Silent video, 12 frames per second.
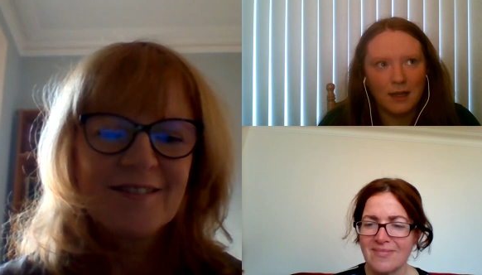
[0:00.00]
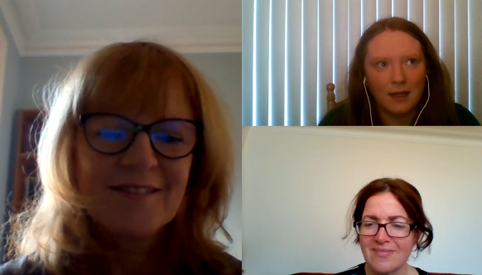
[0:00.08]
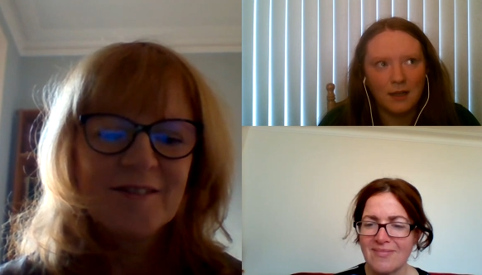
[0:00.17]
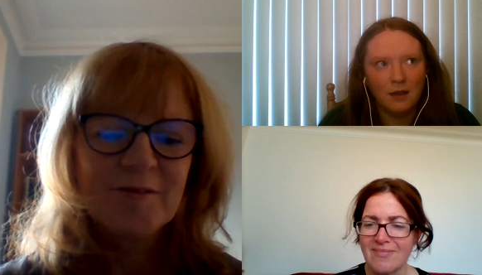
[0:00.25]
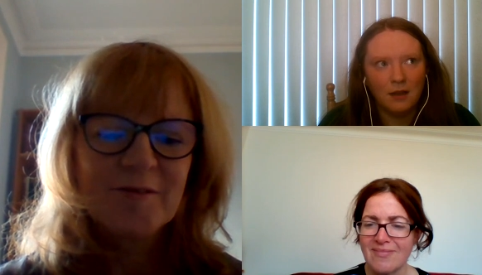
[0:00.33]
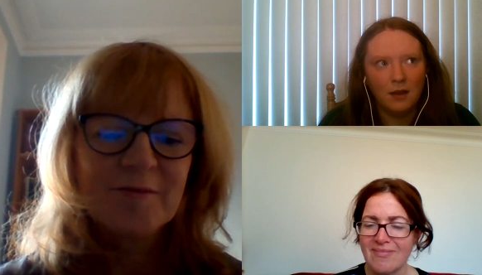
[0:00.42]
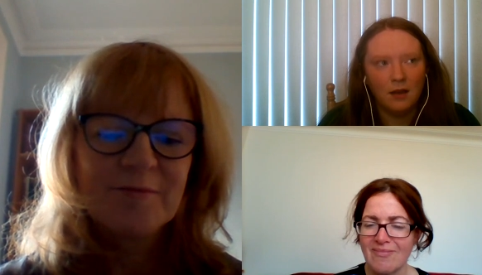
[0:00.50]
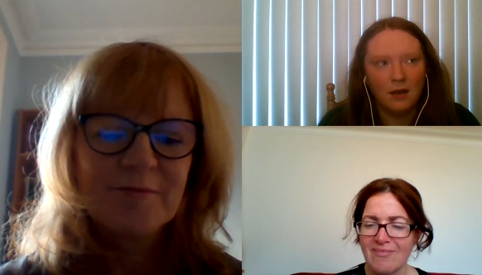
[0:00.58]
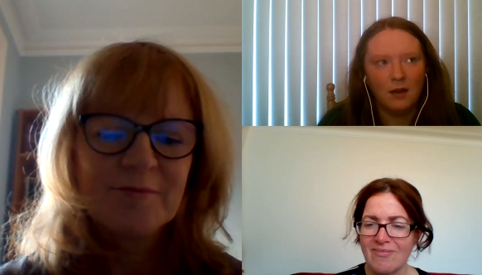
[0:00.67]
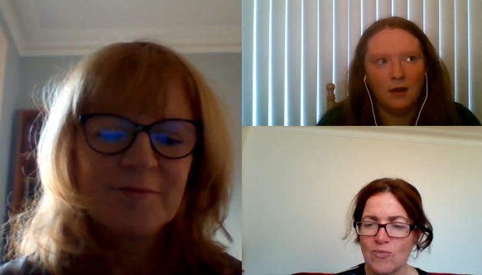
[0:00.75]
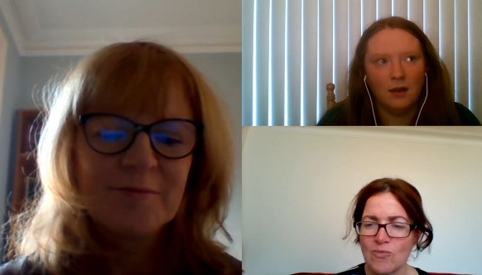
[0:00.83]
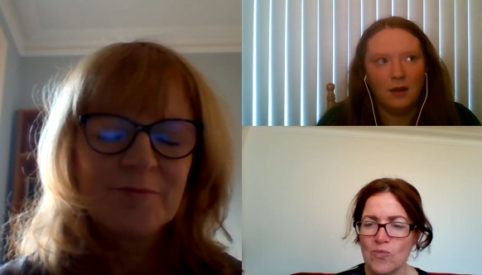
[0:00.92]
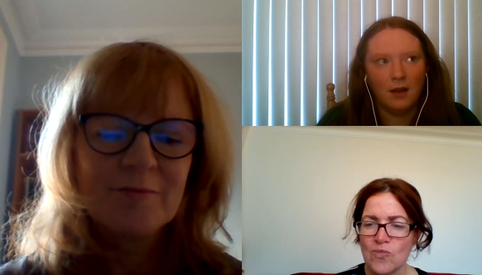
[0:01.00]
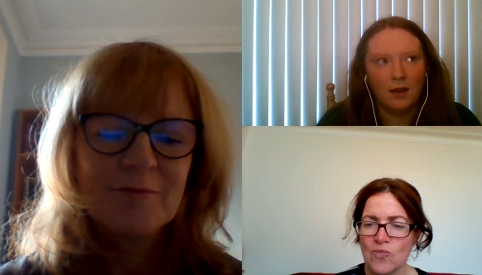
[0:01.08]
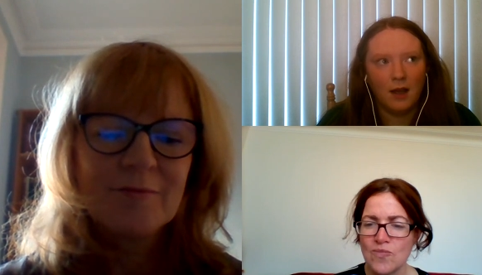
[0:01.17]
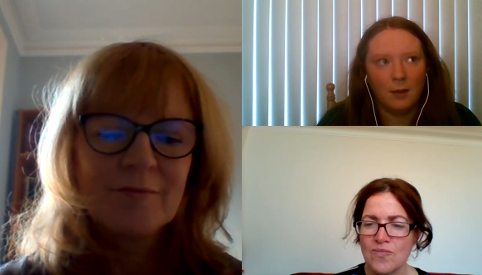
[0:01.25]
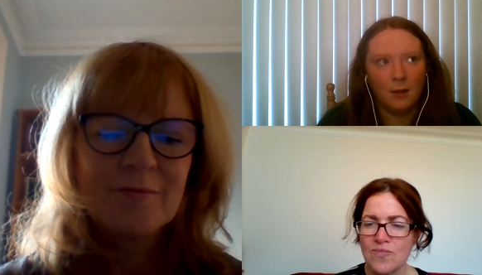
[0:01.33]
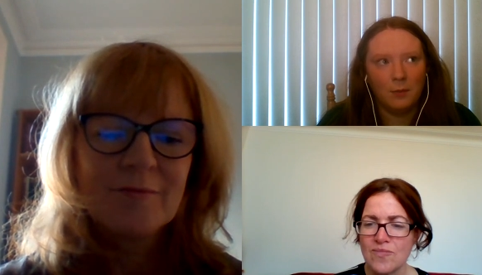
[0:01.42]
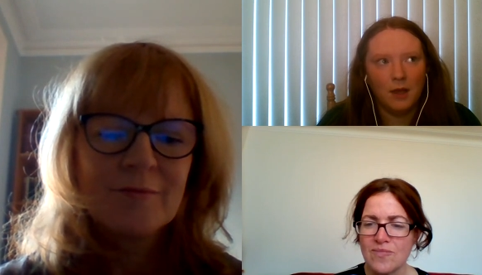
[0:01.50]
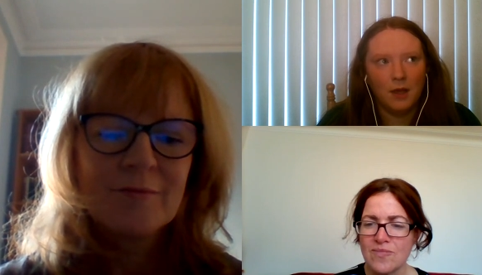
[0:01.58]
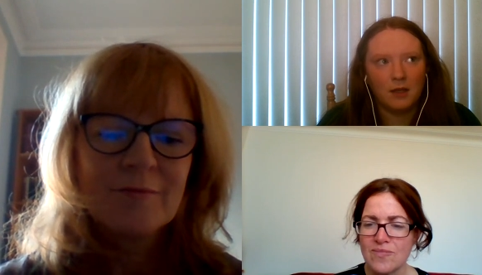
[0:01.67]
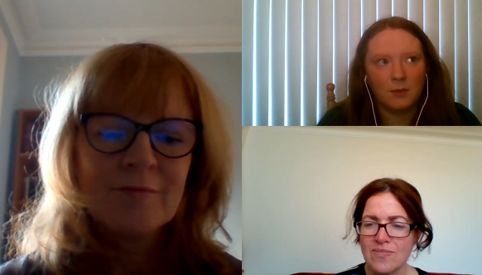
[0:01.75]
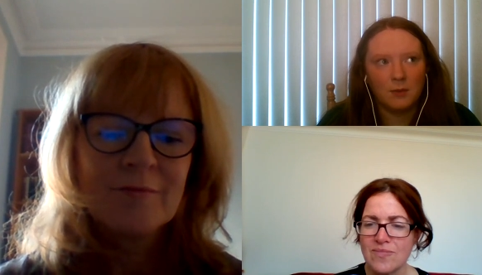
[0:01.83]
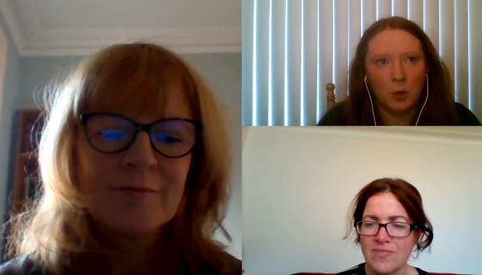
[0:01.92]
Speaker 1: really
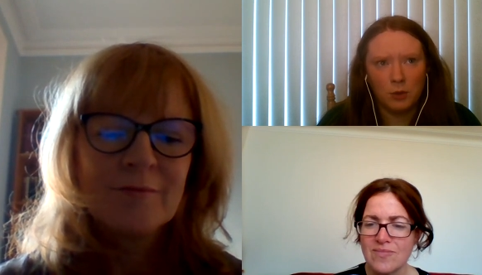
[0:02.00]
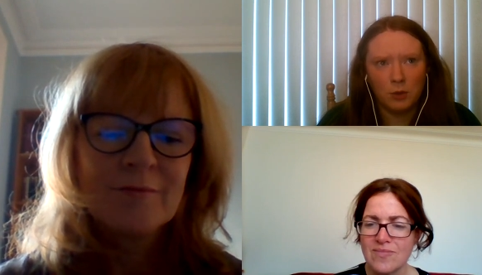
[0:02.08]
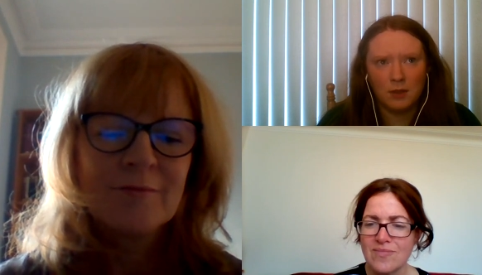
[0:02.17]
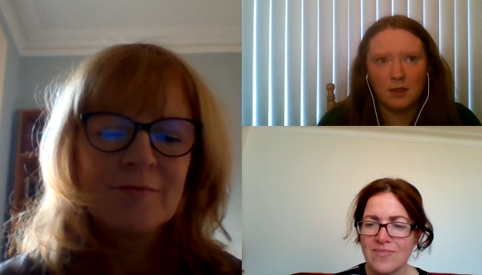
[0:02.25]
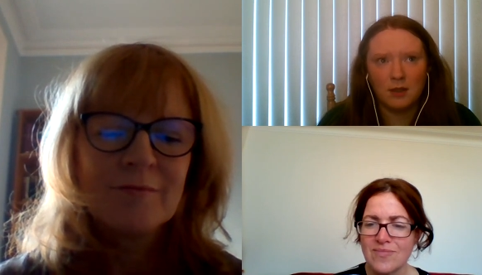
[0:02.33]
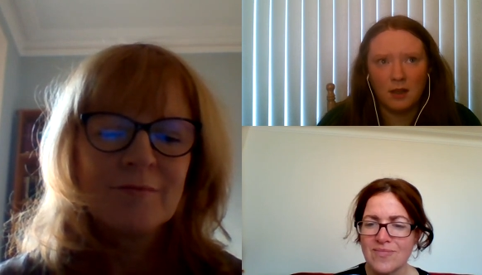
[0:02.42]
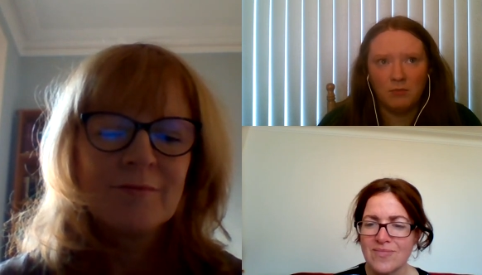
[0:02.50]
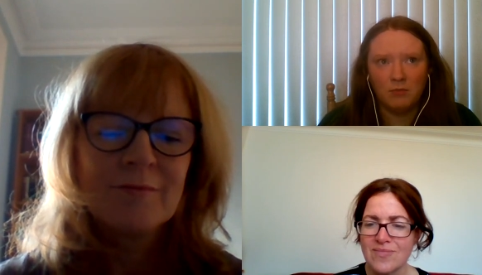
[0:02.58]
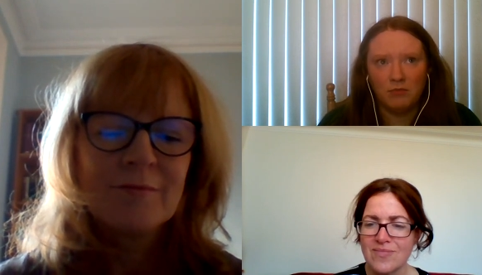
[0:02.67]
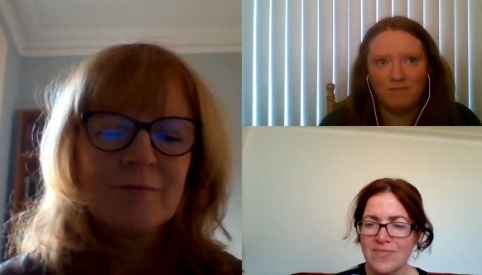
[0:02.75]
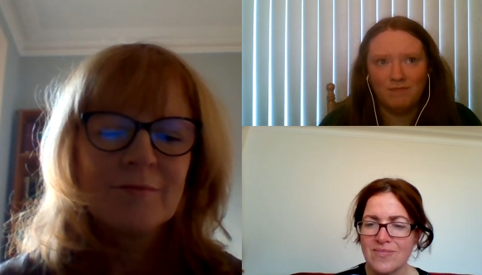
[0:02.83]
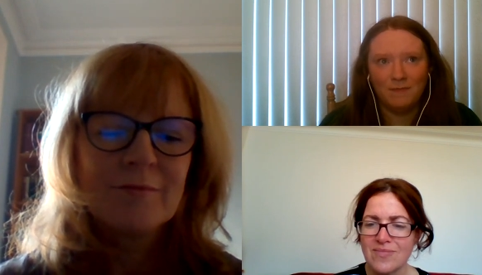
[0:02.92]
exposes the